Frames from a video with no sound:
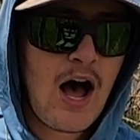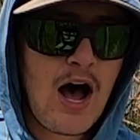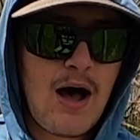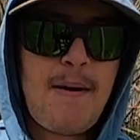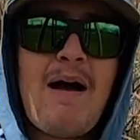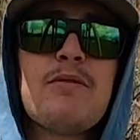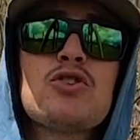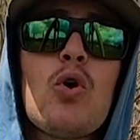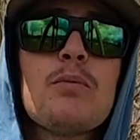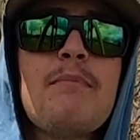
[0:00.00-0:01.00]
I've
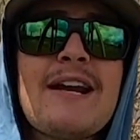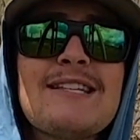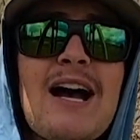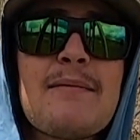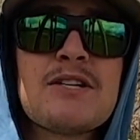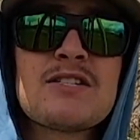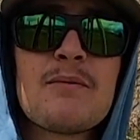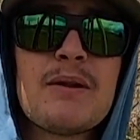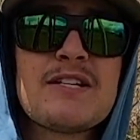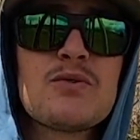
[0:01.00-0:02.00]
been told many times in
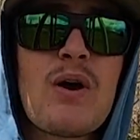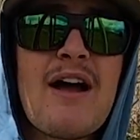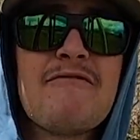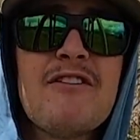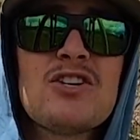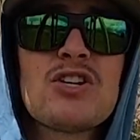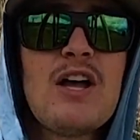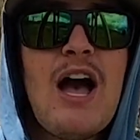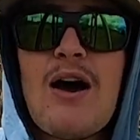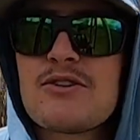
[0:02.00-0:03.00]
some places where I've
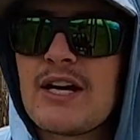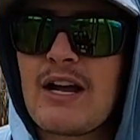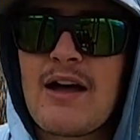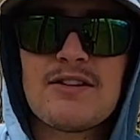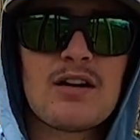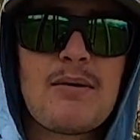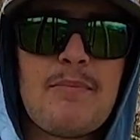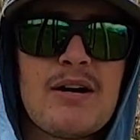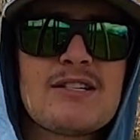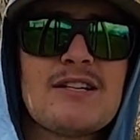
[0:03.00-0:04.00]
fished, I talked to
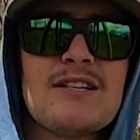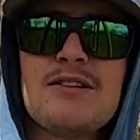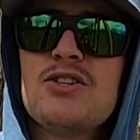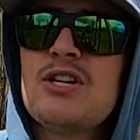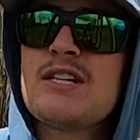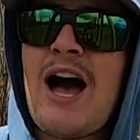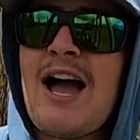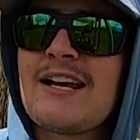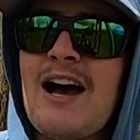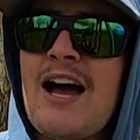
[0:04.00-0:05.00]
my buddies, I said, geez,
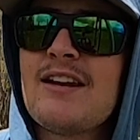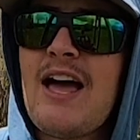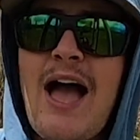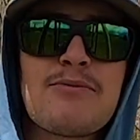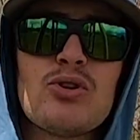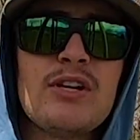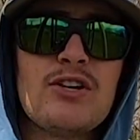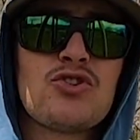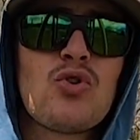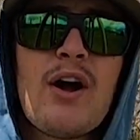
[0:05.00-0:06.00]
I got
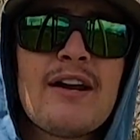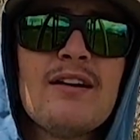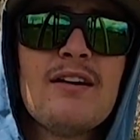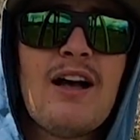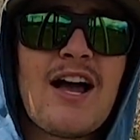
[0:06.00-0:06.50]
absolutely destroyed.